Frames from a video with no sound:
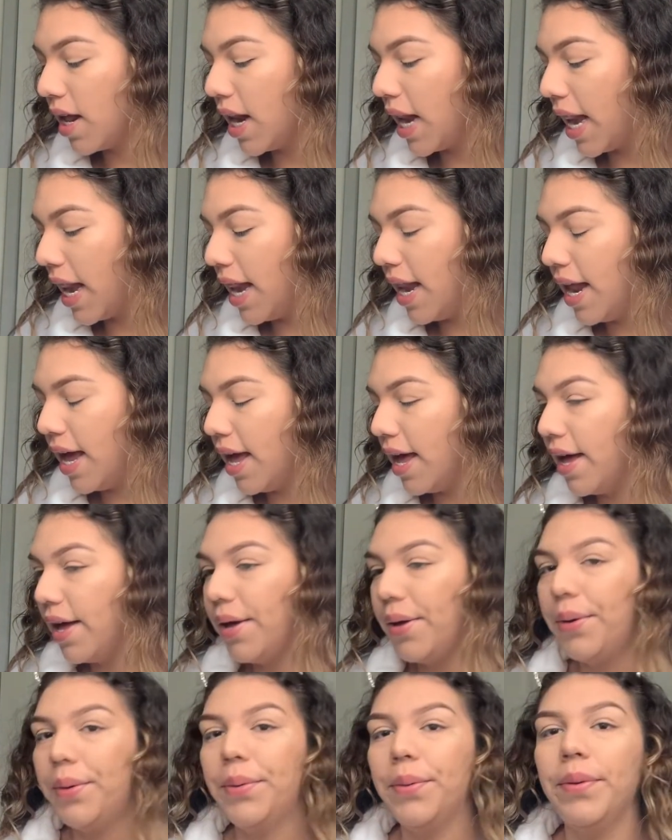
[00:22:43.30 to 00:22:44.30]

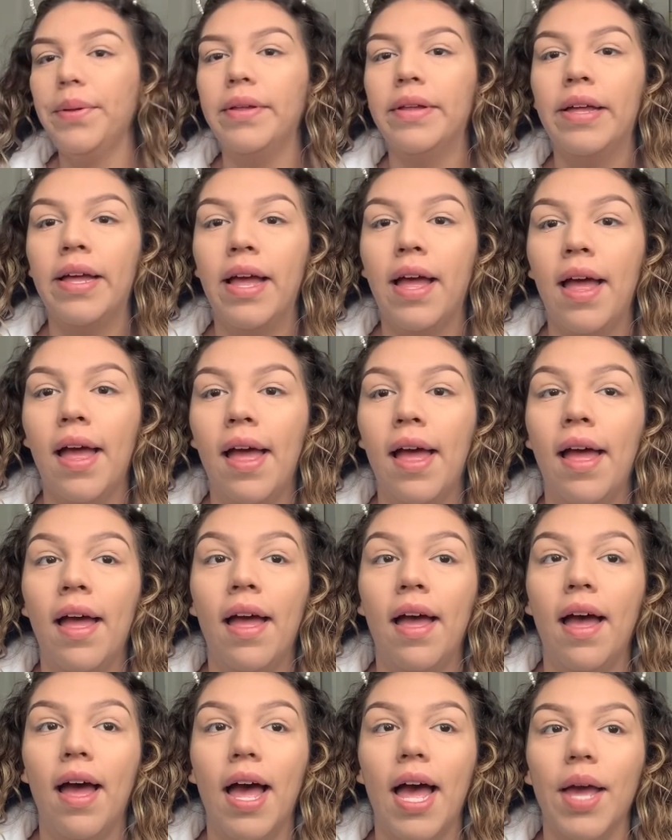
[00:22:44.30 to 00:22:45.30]
Now
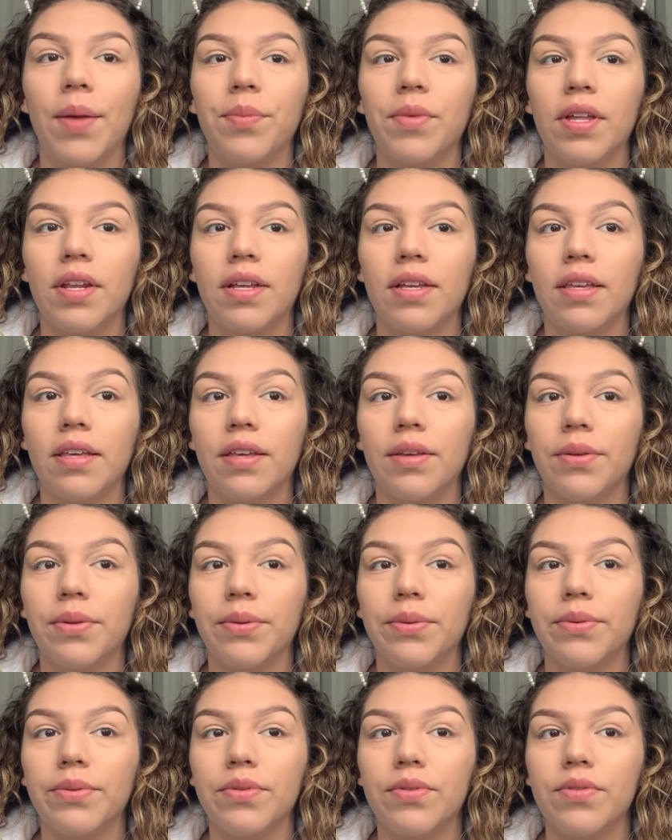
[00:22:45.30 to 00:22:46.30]
I'm gonna
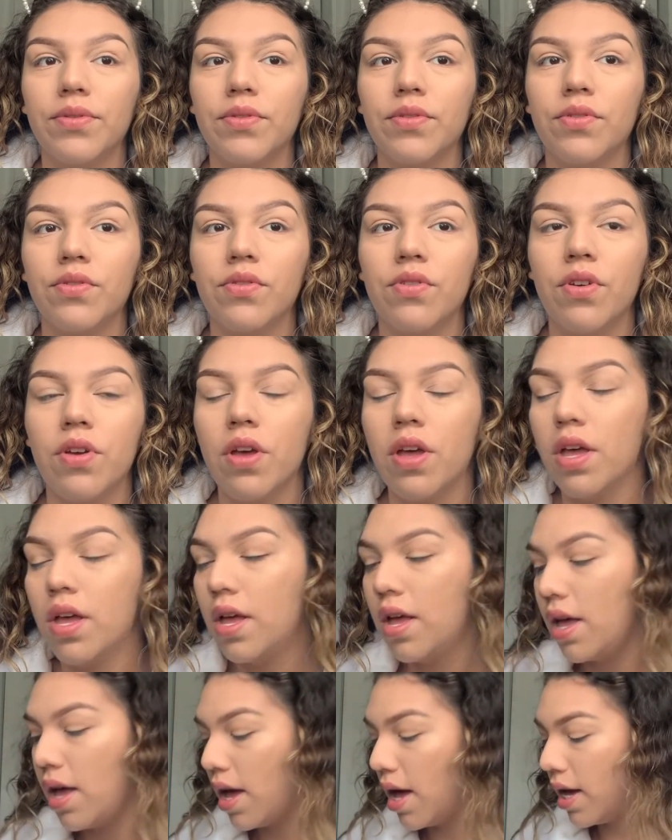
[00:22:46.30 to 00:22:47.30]
use
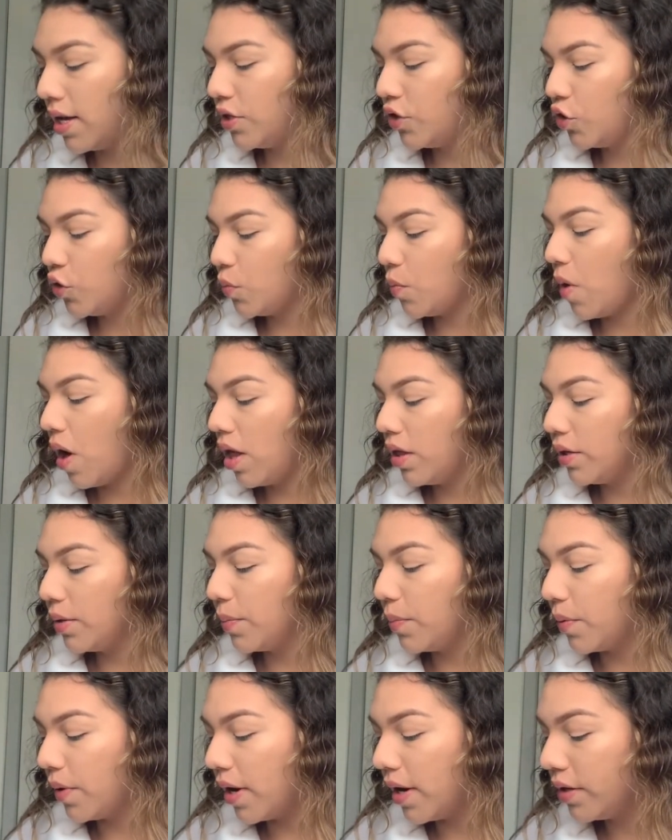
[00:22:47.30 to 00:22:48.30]
a smaller
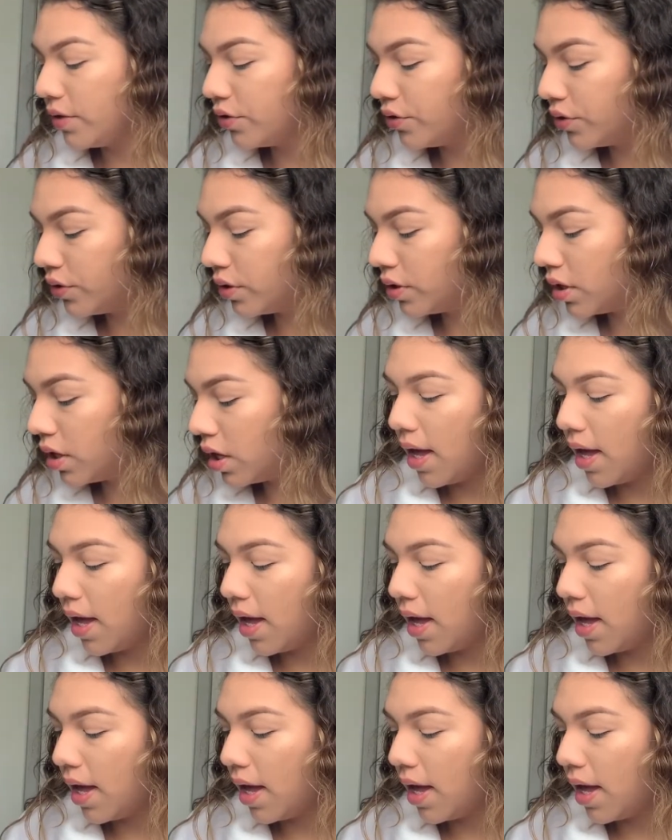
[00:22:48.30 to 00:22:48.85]
brush.